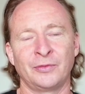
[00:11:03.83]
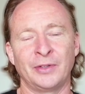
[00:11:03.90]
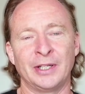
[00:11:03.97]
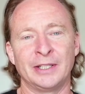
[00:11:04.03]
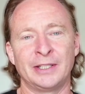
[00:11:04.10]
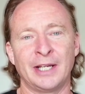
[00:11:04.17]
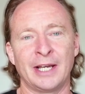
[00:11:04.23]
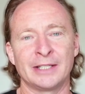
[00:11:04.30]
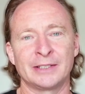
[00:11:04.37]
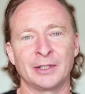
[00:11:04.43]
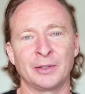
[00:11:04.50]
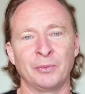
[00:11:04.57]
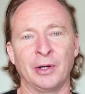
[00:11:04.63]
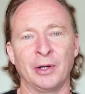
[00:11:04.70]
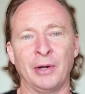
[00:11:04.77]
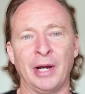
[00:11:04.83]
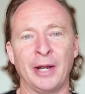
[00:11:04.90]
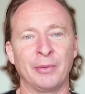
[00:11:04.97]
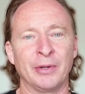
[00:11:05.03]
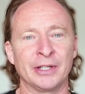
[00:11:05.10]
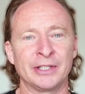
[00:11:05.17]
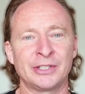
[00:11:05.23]
Fantastic. Well,
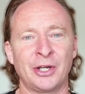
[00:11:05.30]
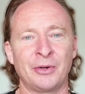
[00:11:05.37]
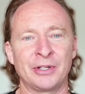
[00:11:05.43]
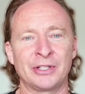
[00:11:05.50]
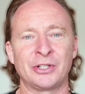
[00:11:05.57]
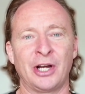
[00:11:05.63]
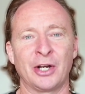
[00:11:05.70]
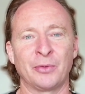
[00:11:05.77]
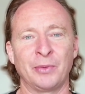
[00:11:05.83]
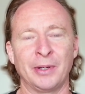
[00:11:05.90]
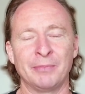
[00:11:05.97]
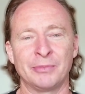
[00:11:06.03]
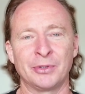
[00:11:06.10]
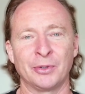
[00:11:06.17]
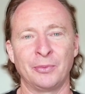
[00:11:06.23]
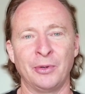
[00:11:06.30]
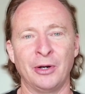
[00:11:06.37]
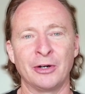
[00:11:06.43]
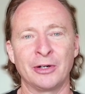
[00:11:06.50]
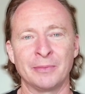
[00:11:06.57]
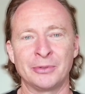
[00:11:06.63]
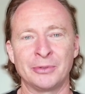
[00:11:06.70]
we're so excited to
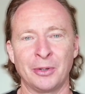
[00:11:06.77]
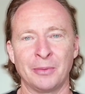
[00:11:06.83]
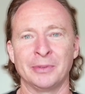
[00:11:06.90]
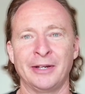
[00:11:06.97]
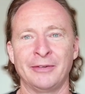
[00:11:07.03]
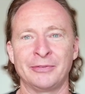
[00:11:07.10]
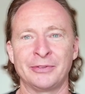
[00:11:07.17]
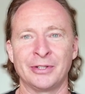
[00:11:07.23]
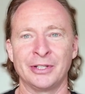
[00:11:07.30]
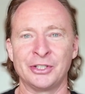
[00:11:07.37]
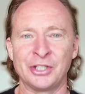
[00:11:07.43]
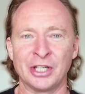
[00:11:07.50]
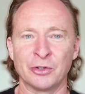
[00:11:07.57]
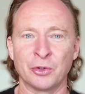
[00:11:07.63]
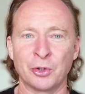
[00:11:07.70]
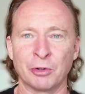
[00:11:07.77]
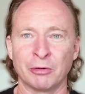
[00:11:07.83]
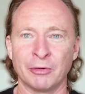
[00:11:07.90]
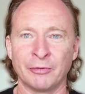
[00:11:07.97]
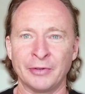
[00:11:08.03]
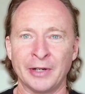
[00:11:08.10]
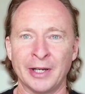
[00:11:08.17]
welcome TopLeft to the Channel
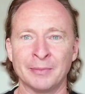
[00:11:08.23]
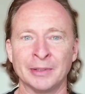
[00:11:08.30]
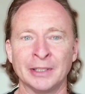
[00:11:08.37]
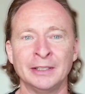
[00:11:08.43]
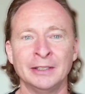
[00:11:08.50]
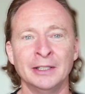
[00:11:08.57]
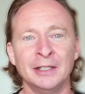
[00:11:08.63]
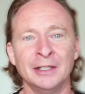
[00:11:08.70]
Guru family.